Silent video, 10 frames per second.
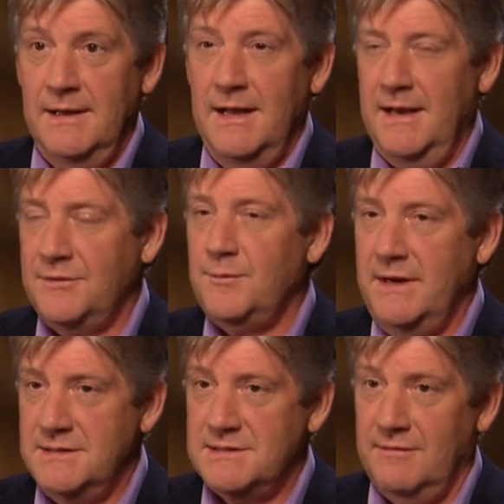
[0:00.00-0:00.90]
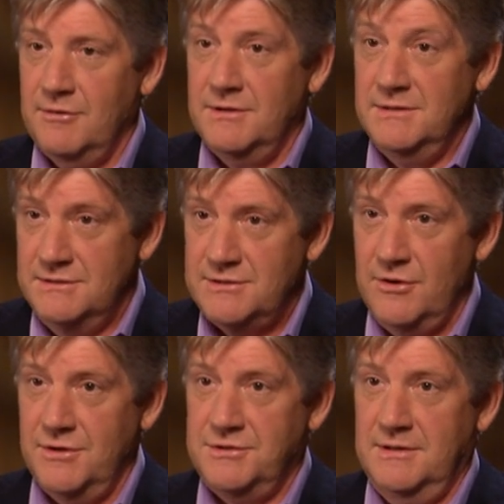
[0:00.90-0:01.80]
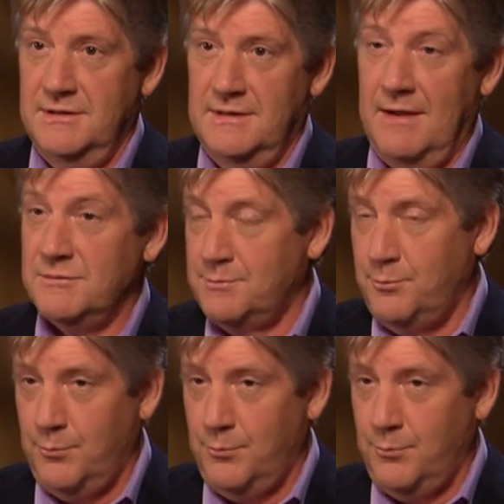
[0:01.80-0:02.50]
And that's when I discovered search, and that was